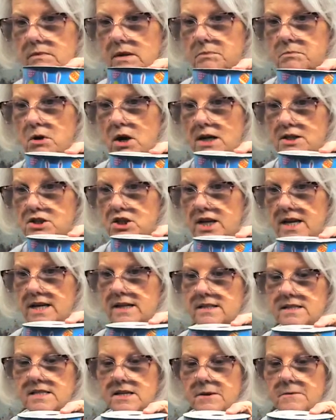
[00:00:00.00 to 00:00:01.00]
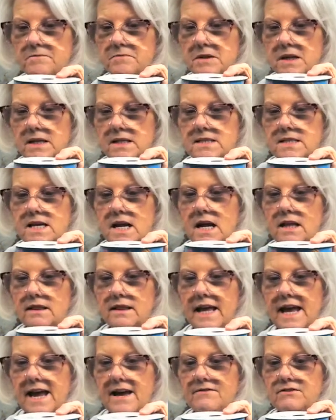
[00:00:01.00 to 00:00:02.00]
projects. It's got
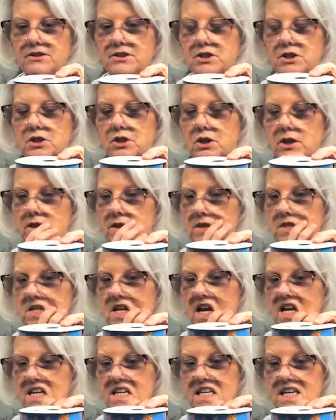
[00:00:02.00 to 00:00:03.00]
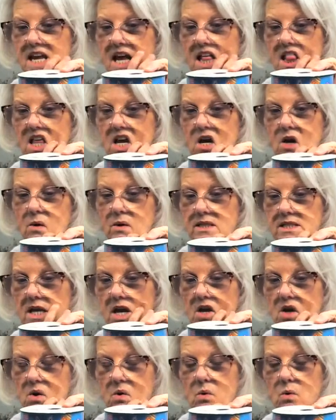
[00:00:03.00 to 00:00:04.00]
lavender and it's got yellow. It's
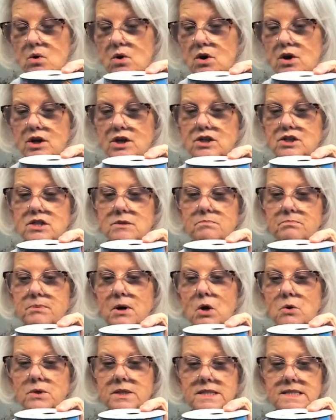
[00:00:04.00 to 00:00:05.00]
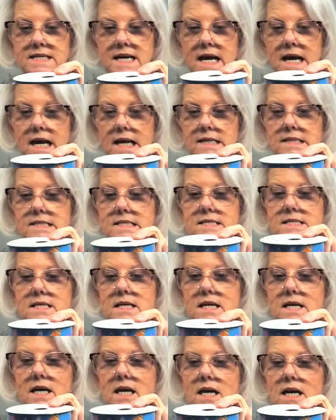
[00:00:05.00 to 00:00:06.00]
got orange, polka dots.
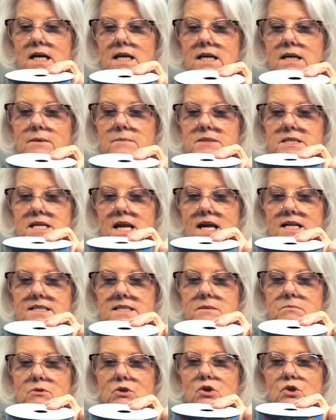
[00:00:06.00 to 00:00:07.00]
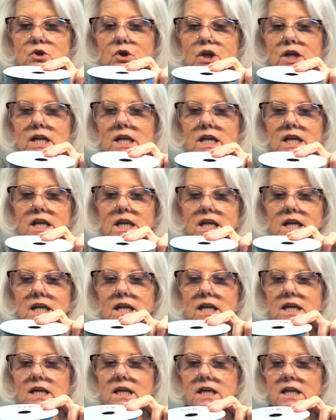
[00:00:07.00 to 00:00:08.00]
It's got some
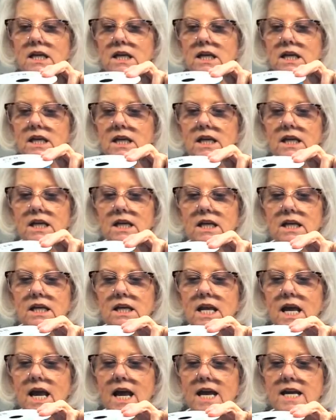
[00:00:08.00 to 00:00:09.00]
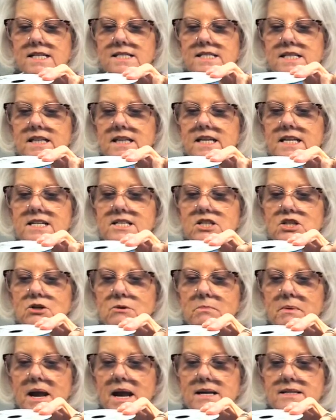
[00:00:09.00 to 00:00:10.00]
green. It has Easter
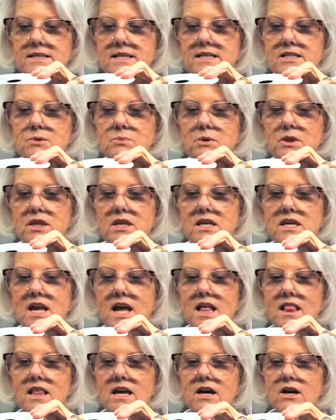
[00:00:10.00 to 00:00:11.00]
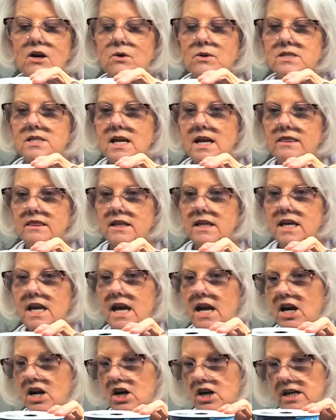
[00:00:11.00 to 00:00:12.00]
baskets with yellow. It's got the
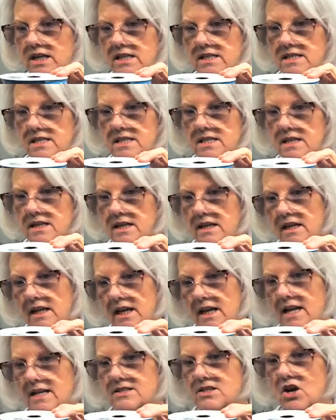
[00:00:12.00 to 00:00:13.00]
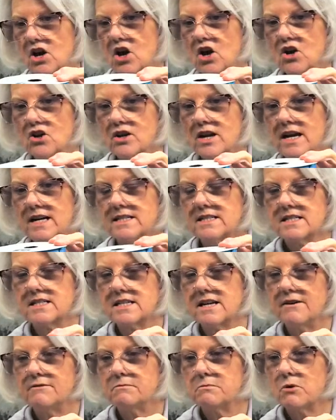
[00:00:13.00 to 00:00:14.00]
carrots. It has all kinds of
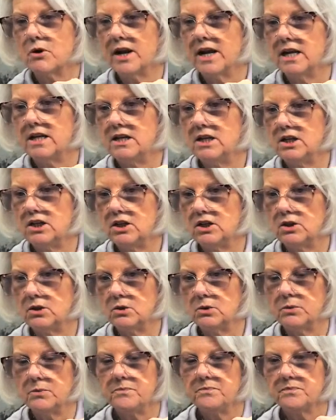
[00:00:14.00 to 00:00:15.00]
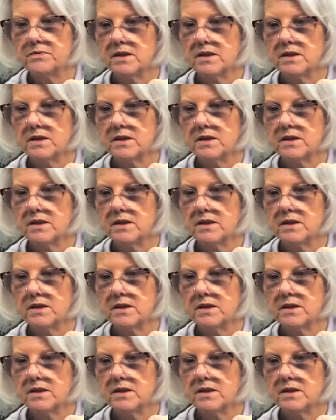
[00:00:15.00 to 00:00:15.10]
stuff. Brand new,